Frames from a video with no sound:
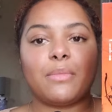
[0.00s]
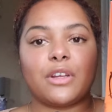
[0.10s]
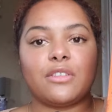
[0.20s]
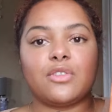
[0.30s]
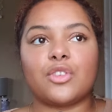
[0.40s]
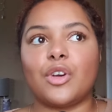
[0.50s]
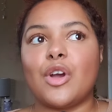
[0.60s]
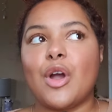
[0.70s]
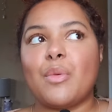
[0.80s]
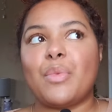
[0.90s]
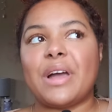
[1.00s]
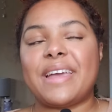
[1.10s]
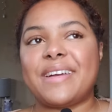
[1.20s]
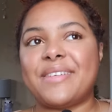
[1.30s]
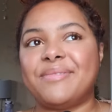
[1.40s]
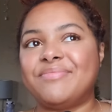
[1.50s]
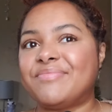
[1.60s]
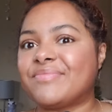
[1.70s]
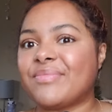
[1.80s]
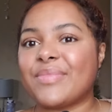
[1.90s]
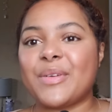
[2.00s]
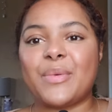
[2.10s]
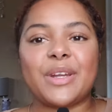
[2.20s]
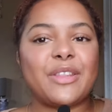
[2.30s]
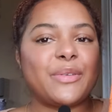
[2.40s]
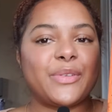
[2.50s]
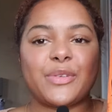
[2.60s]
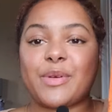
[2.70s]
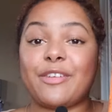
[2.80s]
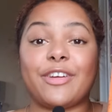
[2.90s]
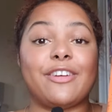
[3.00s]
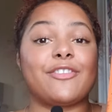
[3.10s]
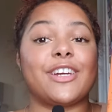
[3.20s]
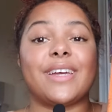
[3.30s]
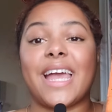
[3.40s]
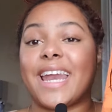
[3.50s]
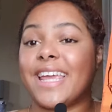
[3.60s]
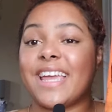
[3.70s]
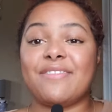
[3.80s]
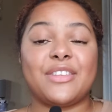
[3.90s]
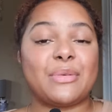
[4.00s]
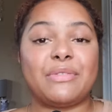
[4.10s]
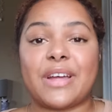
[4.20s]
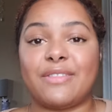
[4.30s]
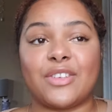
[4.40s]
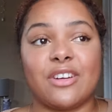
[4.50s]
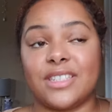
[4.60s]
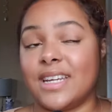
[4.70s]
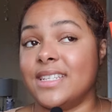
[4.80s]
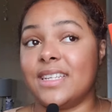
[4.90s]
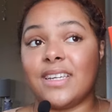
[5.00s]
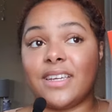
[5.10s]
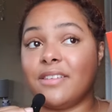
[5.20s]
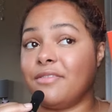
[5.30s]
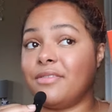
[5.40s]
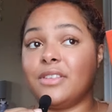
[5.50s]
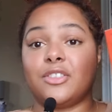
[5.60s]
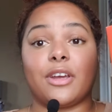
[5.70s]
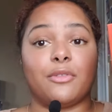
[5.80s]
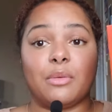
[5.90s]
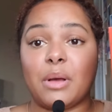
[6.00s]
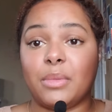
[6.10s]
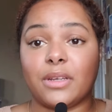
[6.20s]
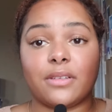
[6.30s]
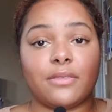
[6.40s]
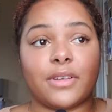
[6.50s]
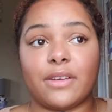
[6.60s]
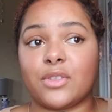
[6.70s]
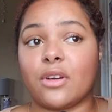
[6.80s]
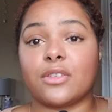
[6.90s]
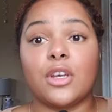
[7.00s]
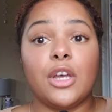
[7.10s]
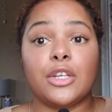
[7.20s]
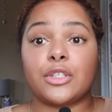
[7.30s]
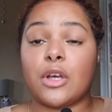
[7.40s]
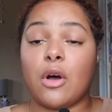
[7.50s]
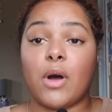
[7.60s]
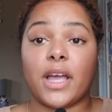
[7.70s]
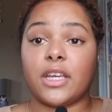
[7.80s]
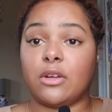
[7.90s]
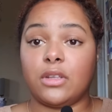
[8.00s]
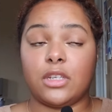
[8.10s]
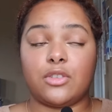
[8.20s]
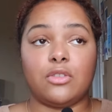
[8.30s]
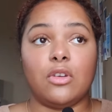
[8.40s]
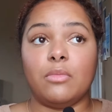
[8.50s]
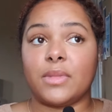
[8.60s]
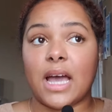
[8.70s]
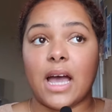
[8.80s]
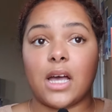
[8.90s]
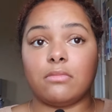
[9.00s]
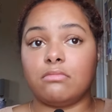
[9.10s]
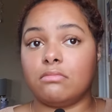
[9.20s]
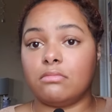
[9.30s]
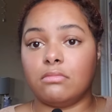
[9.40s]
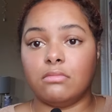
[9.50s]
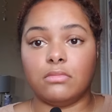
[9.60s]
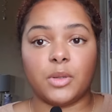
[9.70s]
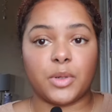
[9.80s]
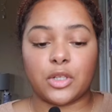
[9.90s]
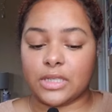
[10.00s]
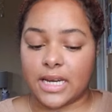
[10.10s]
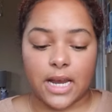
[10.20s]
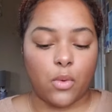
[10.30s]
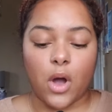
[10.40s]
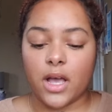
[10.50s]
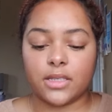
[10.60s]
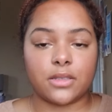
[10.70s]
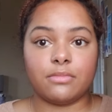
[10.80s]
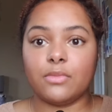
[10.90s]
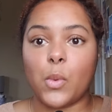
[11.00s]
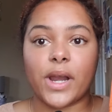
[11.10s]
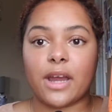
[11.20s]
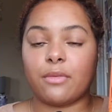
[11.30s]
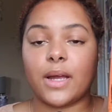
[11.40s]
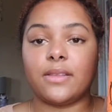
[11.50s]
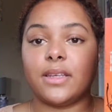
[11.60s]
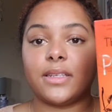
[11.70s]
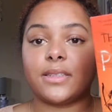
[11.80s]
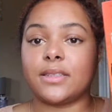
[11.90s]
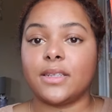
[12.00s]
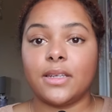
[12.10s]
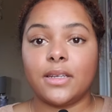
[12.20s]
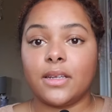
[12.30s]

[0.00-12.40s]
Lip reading: I'm not too sure. But one of those is my favorite. And I gave this one 5 stars and I didn't give Dragon Republic 5 stars. So I can only assume that the person I was when I read this